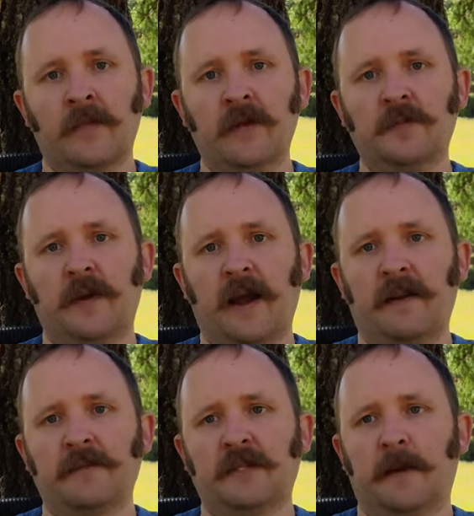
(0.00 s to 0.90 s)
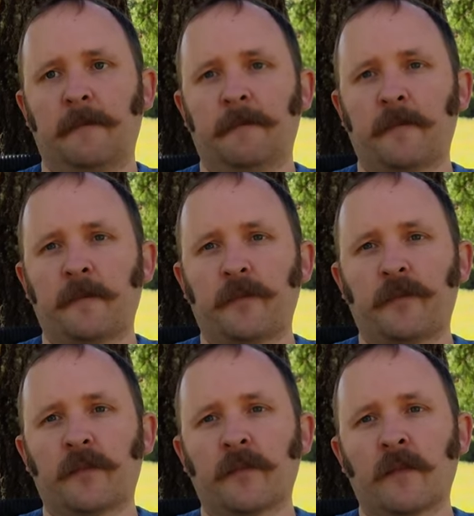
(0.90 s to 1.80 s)
There's perhaps some
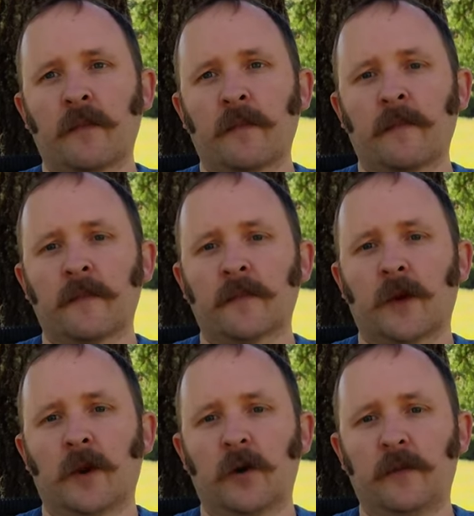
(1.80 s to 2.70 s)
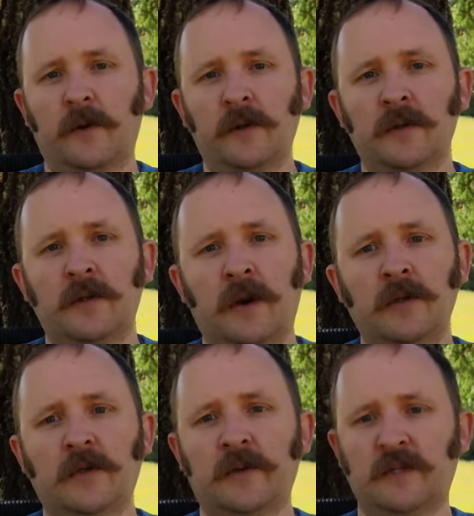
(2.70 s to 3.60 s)
herbal
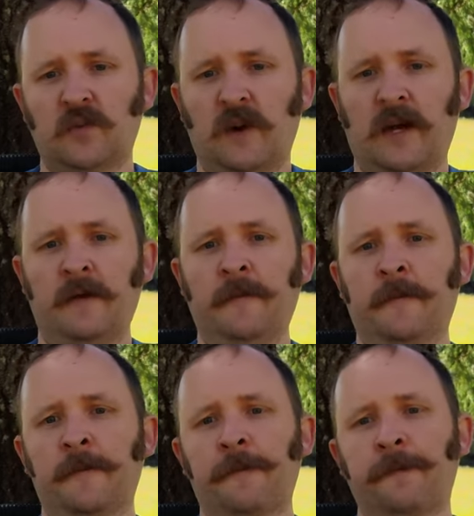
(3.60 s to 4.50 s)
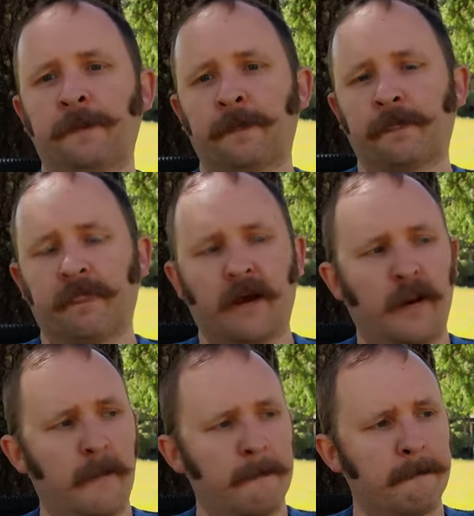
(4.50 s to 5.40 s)
note to it as well.
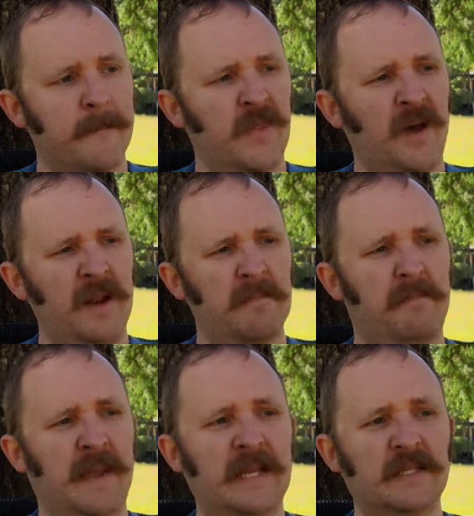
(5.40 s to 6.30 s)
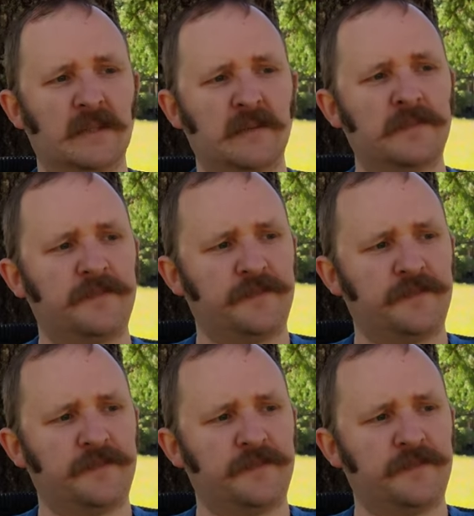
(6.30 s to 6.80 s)
Um, not a basil.